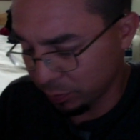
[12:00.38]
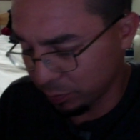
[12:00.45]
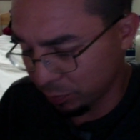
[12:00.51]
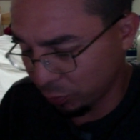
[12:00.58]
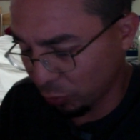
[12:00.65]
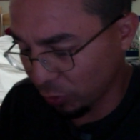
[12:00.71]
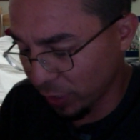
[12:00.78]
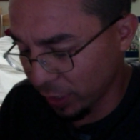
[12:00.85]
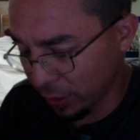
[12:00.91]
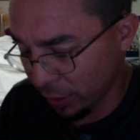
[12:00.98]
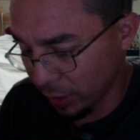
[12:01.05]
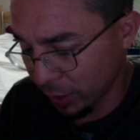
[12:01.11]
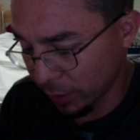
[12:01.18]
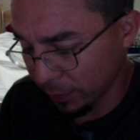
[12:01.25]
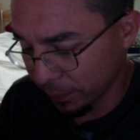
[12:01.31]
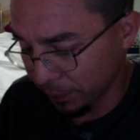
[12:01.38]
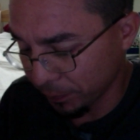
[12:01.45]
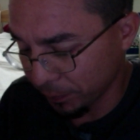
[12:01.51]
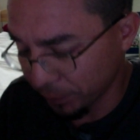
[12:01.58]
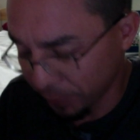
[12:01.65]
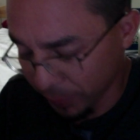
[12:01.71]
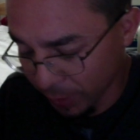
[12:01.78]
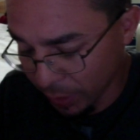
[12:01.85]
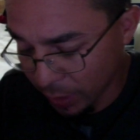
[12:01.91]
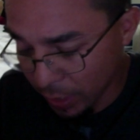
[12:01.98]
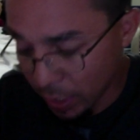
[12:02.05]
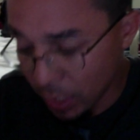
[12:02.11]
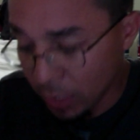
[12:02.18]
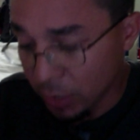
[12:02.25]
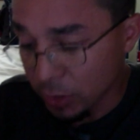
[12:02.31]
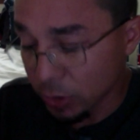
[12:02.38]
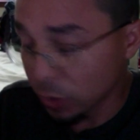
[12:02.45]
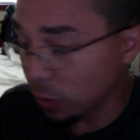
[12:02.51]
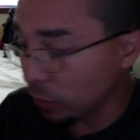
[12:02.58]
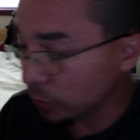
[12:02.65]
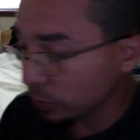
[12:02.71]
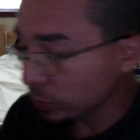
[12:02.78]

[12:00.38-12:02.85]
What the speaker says: print on it. So